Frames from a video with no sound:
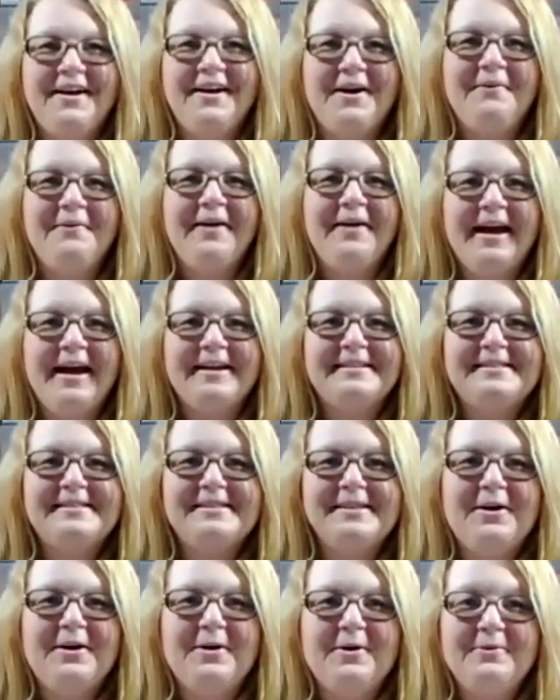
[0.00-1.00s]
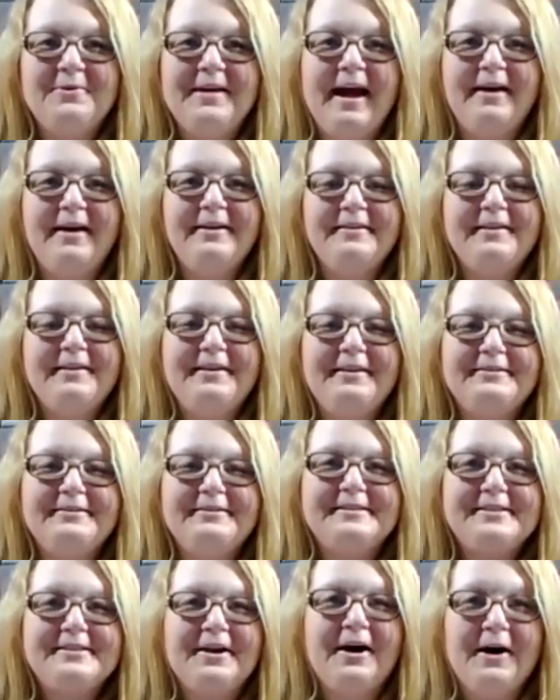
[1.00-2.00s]
Okay, so now that you
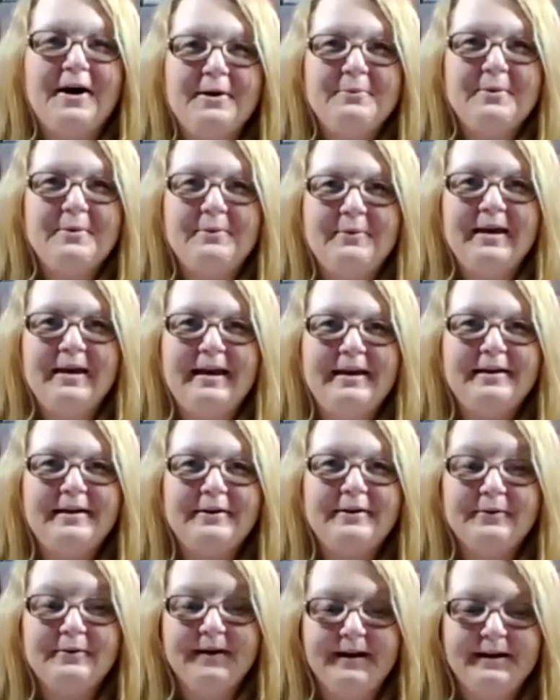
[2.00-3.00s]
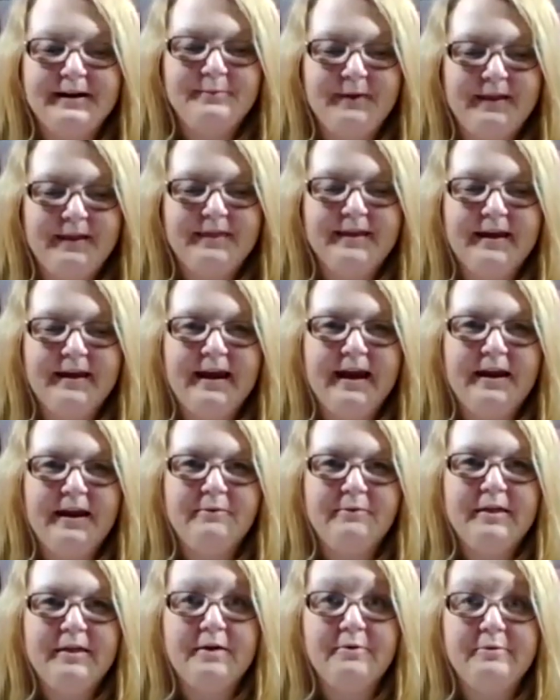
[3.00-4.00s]
saw what we created with the kit,
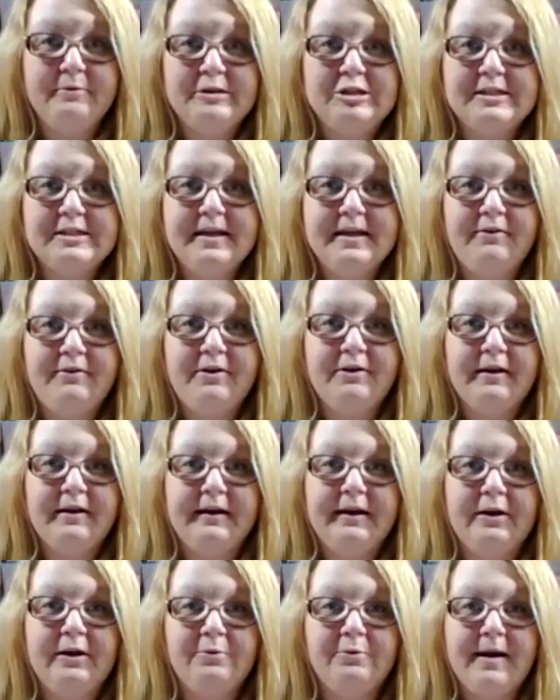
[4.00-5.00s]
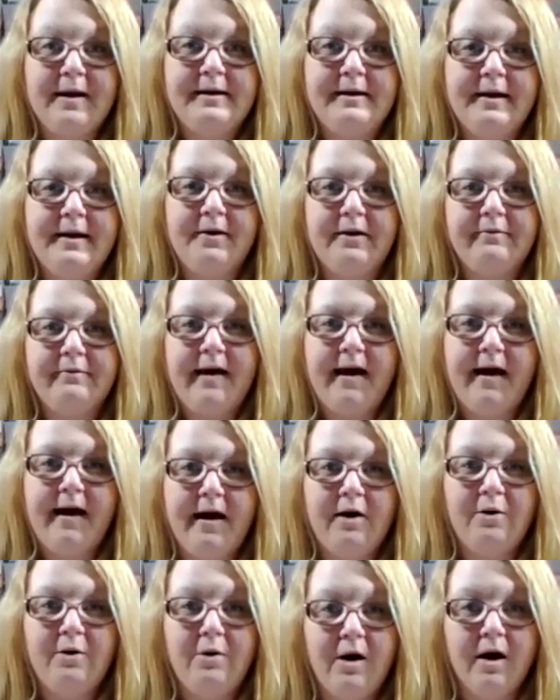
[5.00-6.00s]
we thought we'd just give you a little rundown of
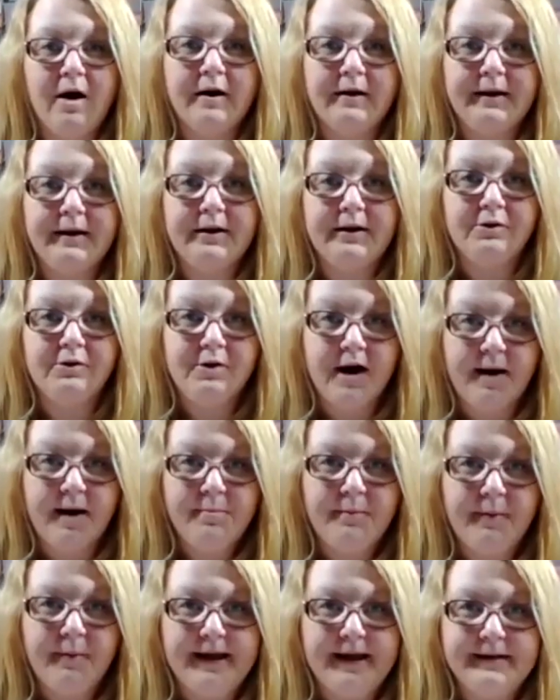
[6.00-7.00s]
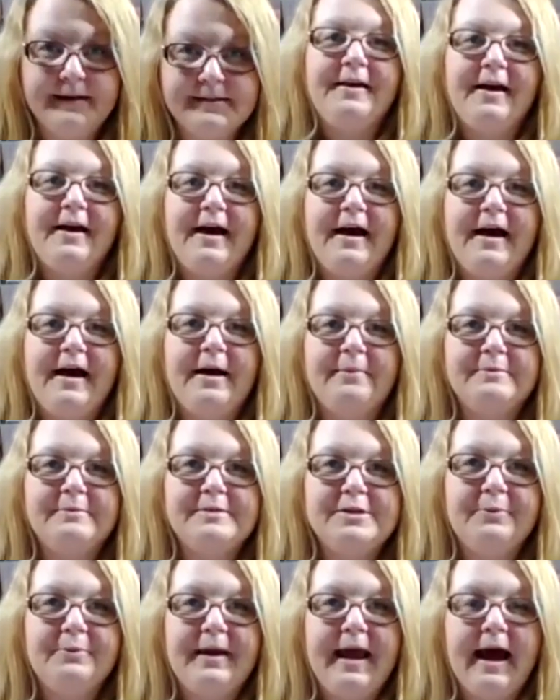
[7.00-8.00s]
how our little crop went.
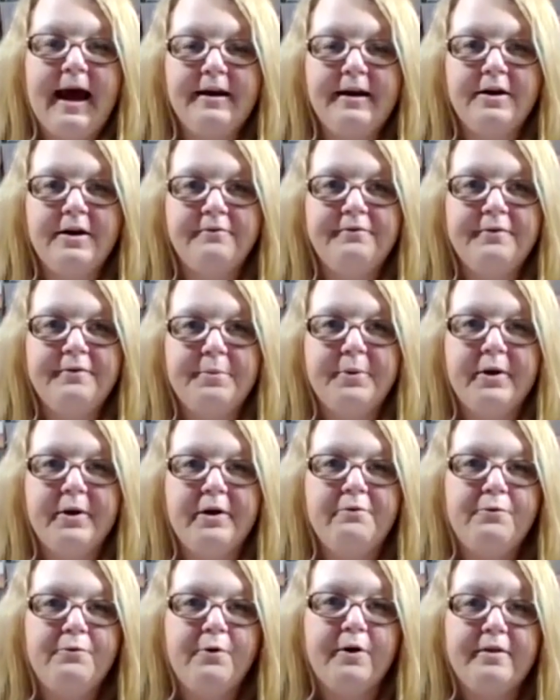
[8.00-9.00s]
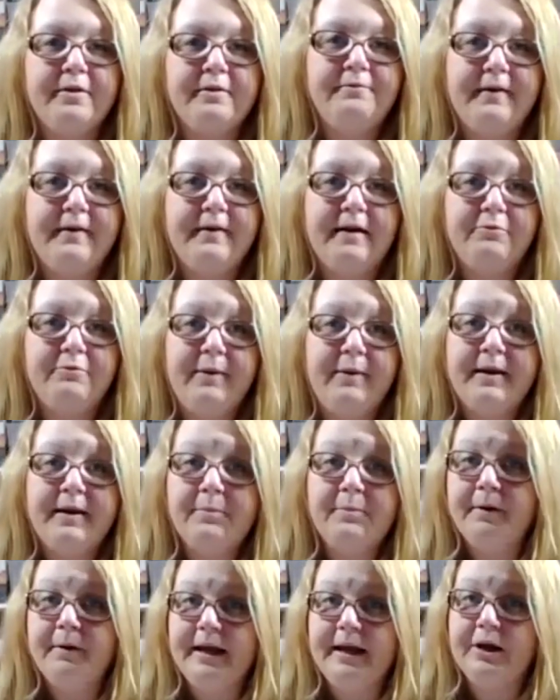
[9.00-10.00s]
So we had it on February 4th and 5th. We had a
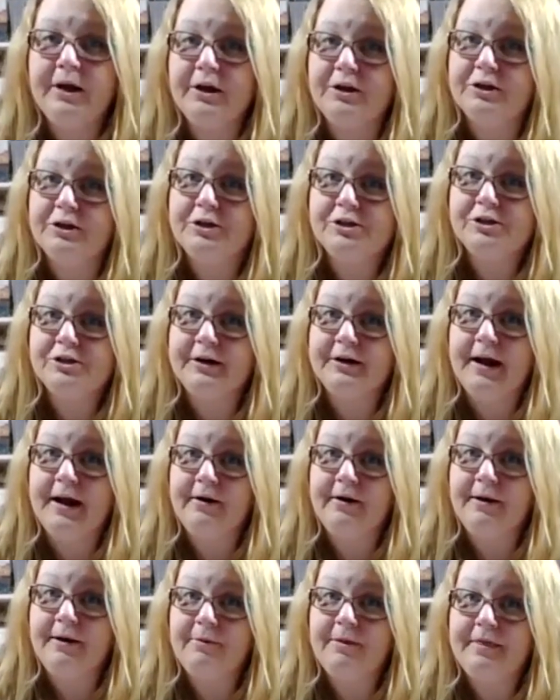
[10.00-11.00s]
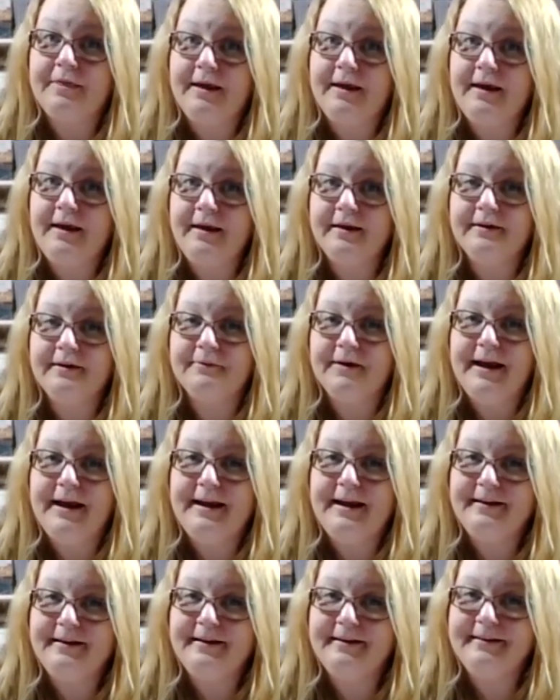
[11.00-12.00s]
pretty good turnout, I would think,
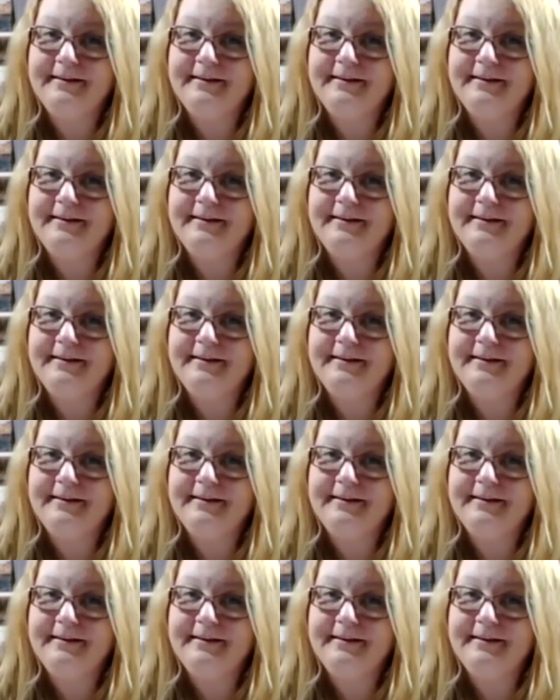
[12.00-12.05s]
right?